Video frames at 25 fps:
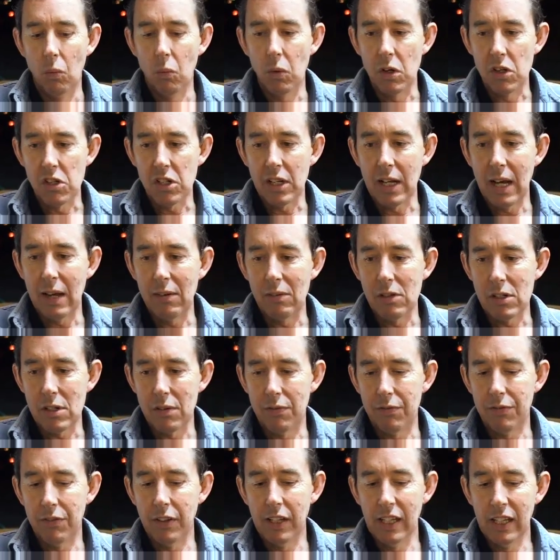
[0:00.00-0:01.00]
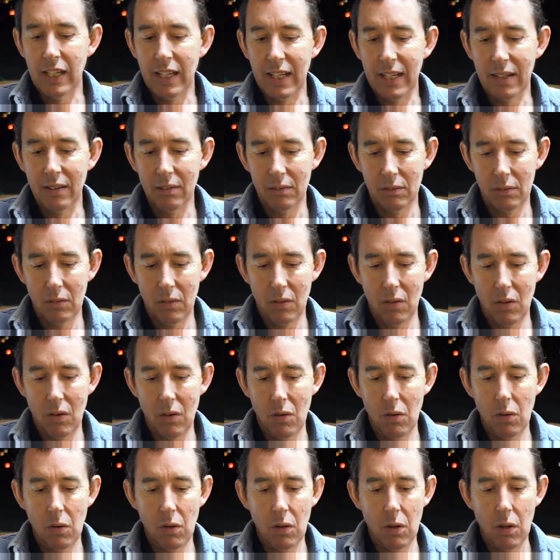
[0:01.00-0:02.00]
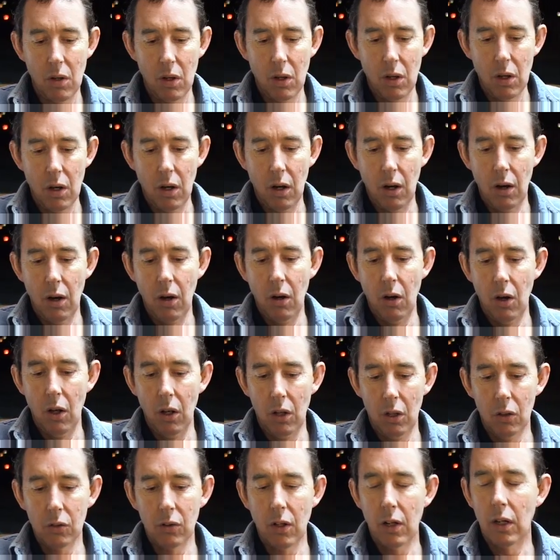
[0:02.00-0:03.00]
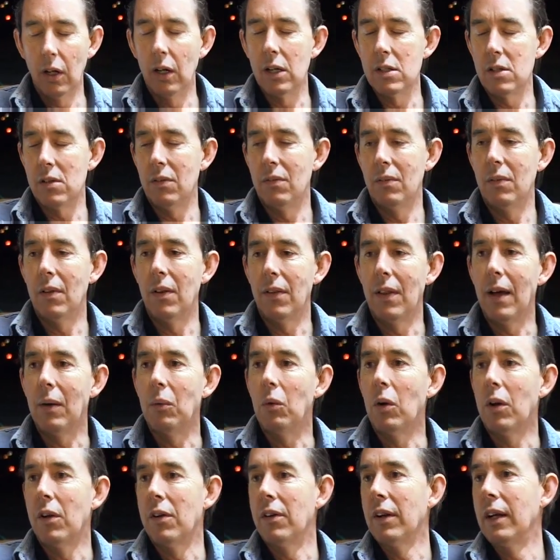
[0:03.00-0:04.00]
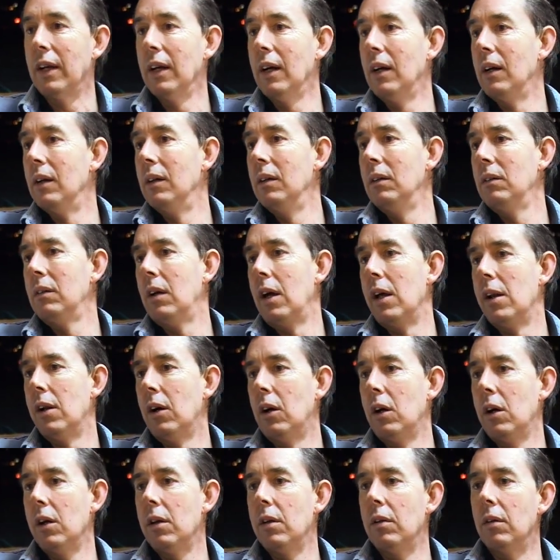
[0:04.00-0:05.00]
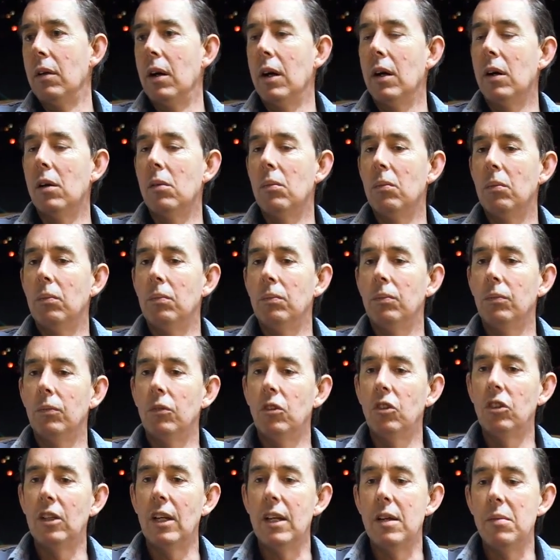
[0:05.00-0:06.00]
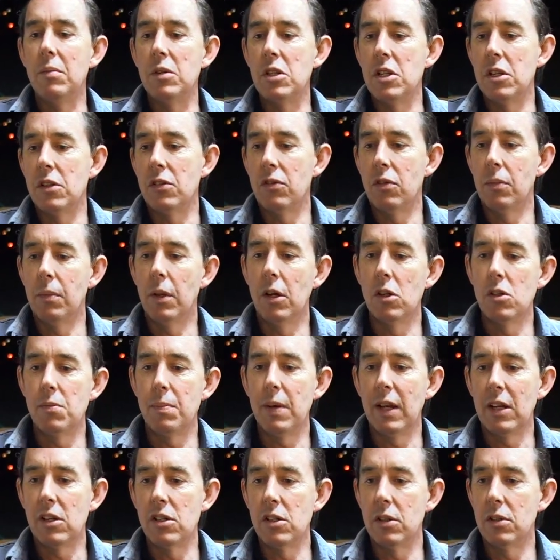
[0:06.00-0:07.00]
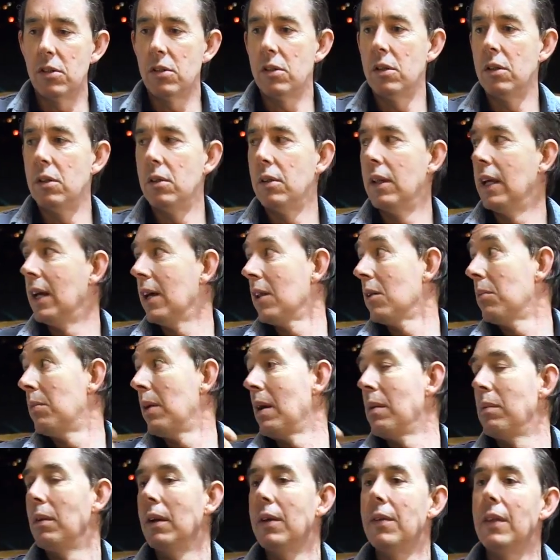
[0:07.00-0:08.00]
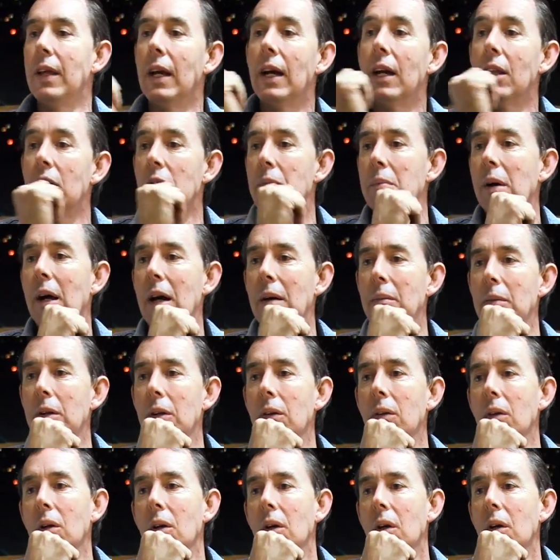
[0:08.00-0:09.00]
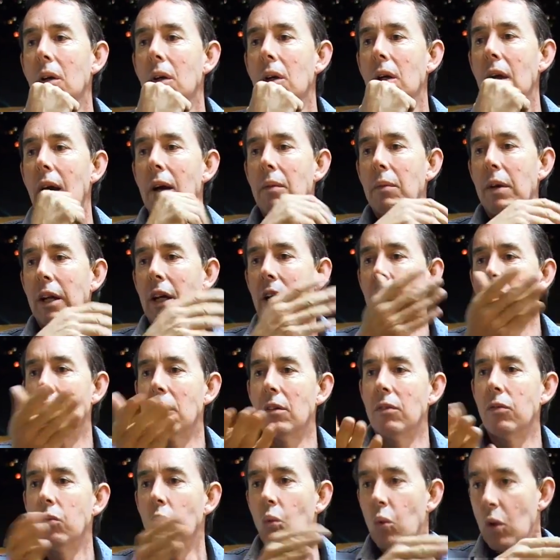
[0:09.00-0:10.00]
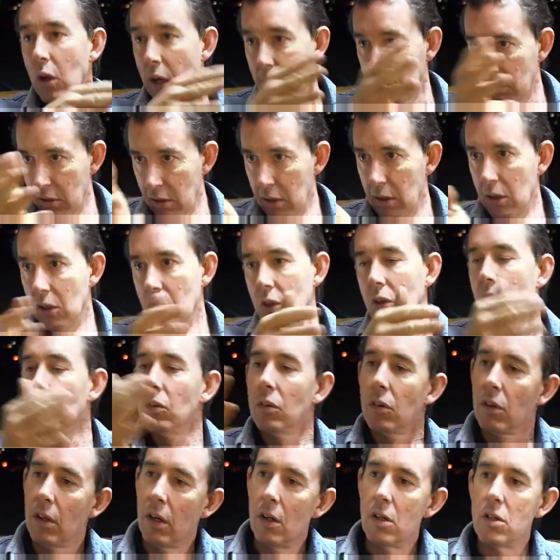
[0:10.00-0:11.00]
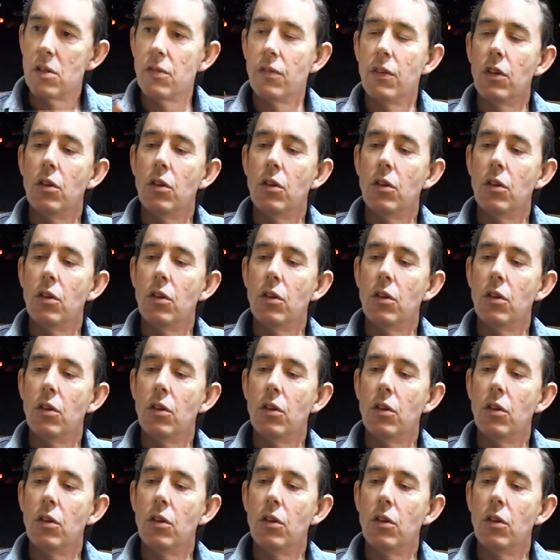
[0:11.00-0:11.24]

which gave us a feeling along the lines that they wanted to go, and I sent images from those pictures to the other people in the art department, and we kind of worked along those